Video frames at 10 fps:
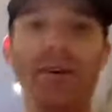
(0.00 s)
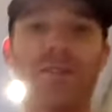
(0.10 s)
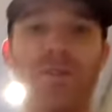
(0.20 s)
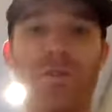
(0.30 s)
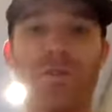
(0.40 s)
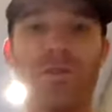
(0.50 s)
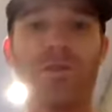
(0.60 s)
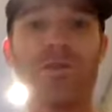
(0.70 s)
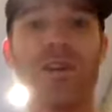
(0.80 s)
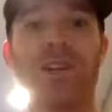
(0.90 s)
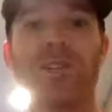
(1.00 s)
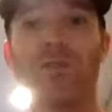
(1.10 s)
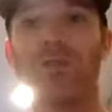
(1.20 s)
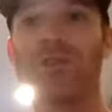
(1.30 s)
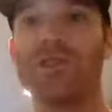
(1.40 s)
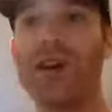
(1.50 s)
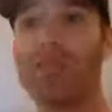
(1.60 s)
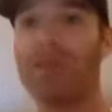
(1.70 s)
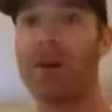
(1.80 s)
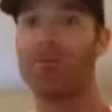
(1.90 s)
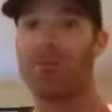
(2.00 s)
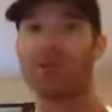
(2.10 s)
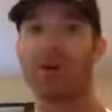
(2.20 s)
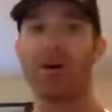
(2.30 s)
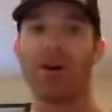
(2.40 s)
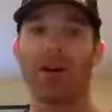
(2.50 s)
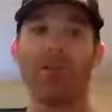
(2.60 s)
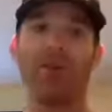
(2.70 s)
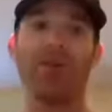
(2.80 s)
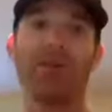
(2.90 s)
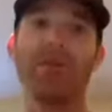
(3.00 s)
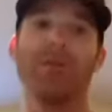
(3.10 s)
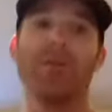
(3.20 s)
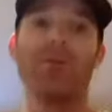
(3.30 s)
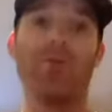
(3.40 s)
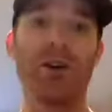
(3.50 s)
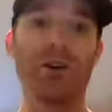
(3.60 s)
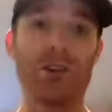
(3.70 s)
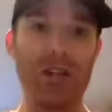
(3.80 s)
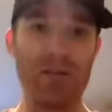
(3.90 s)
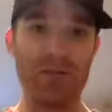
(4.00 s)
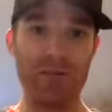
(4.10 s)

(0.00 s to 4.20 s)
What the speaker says: So for those guys who are just hopping on, we're talking about why you should never